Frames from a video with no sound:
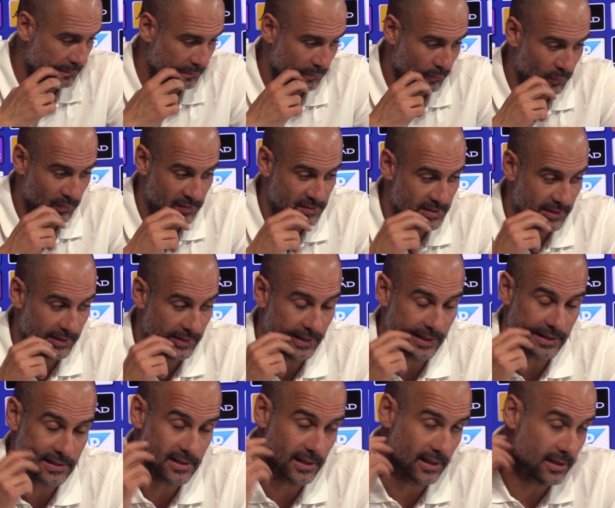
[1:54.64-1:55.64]
we'll see the
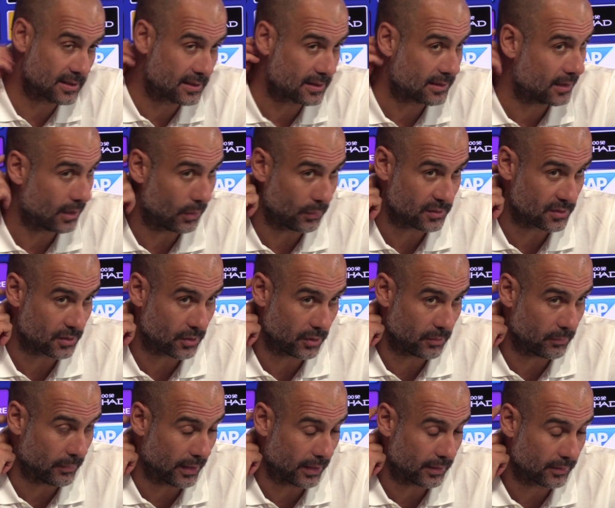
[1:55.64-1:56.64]
next days how it's
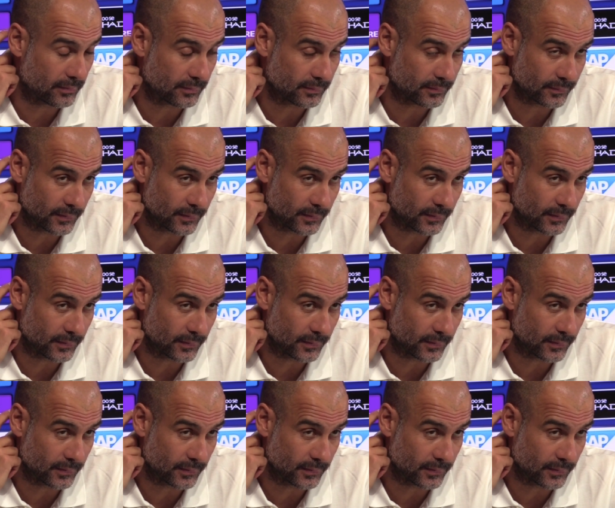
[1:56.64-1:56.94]
going better.